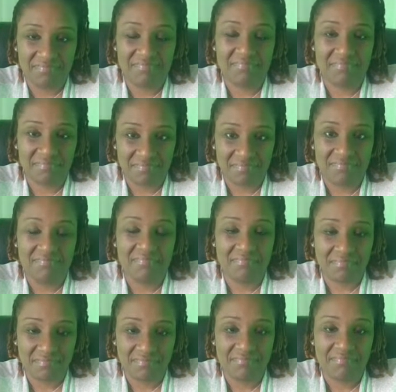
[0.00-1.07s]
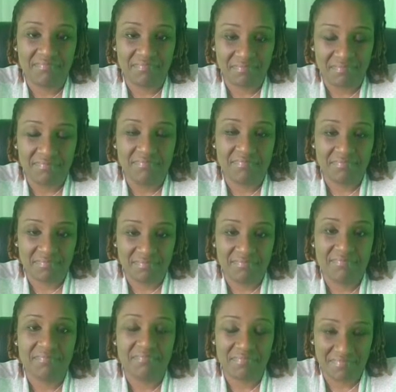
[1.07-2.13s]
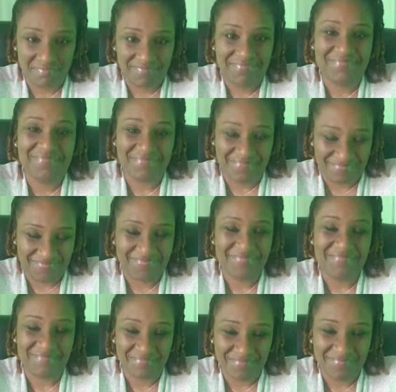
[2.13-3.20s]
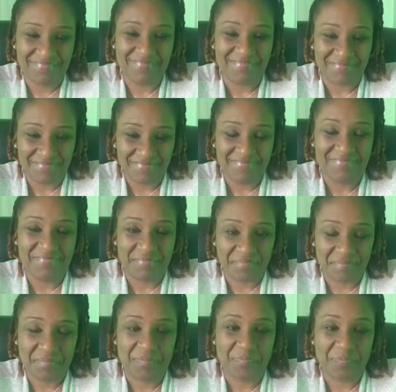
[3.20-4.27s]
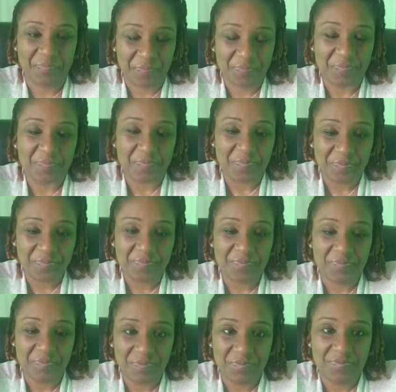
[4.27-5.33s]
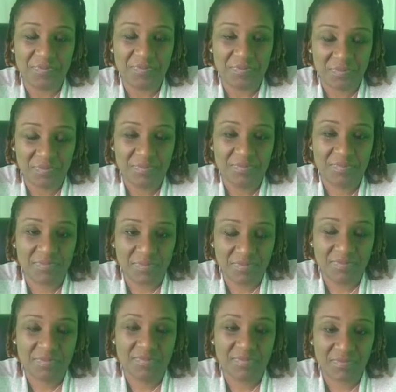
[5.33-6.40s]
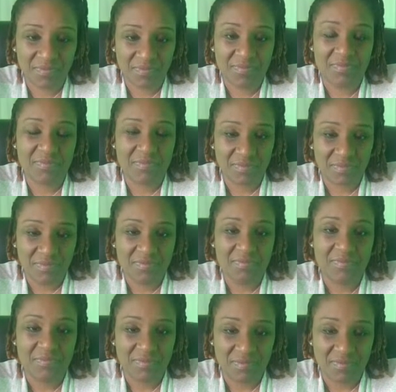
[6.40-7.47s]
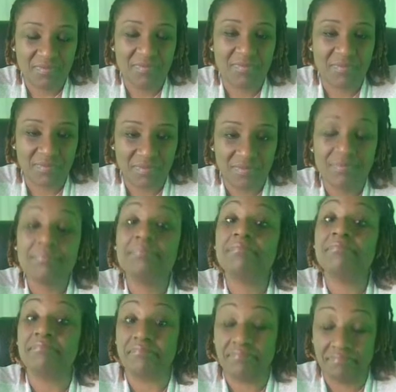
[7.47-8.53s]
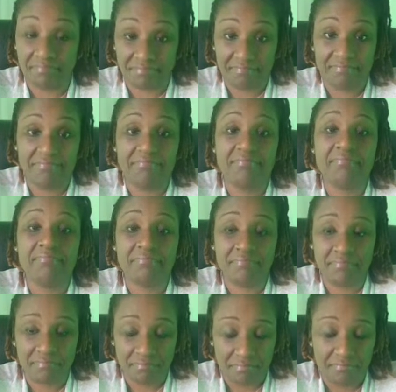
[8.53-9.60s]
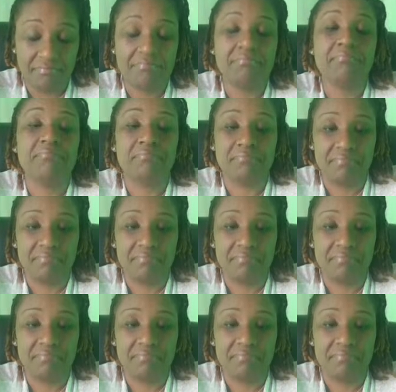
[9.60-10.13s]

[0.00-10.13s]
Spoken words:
he comes from a good family. And what I love about them, if they have something going on, you ain't gonna know nothing about it. They deal with it behind closed doors.